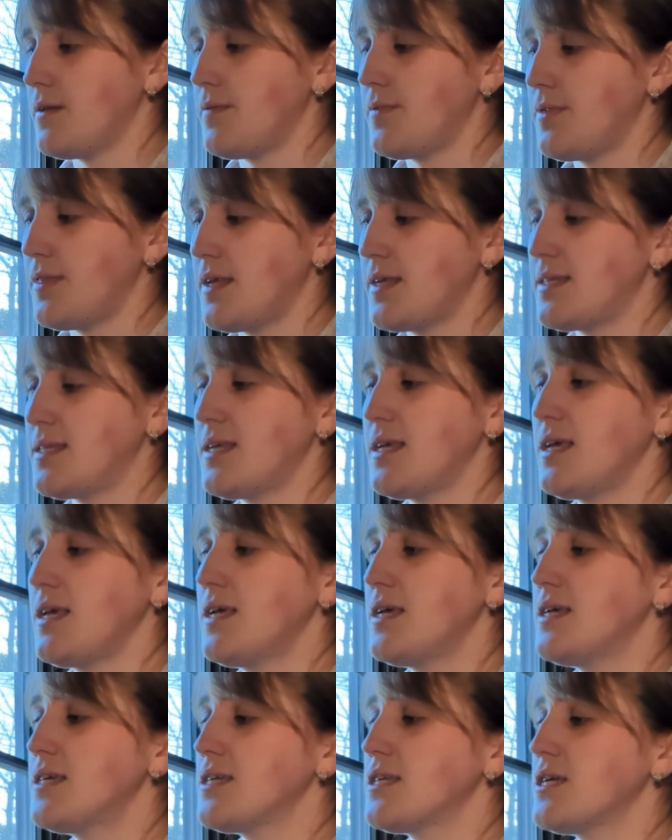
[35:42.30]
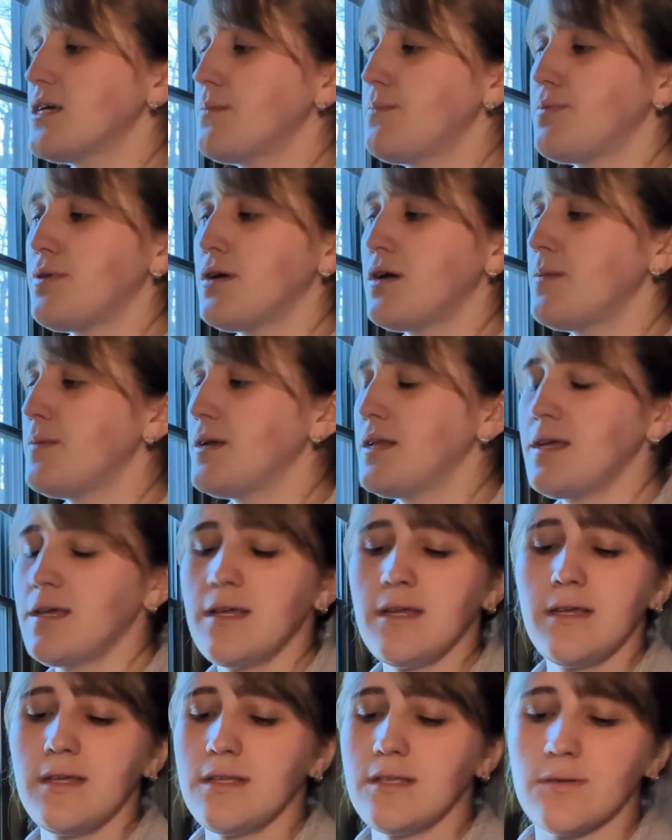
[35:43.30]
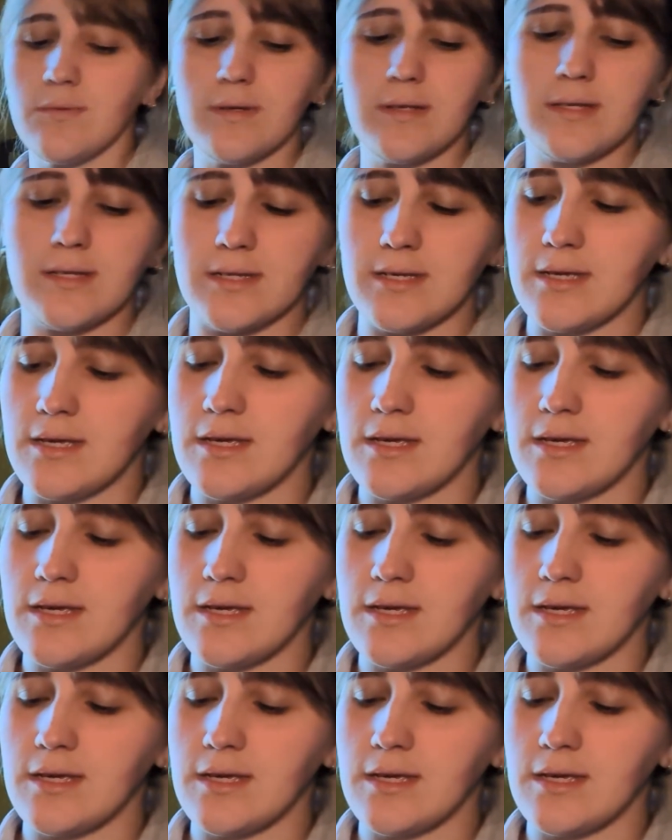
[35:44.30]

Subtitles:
This is the permanence we seek.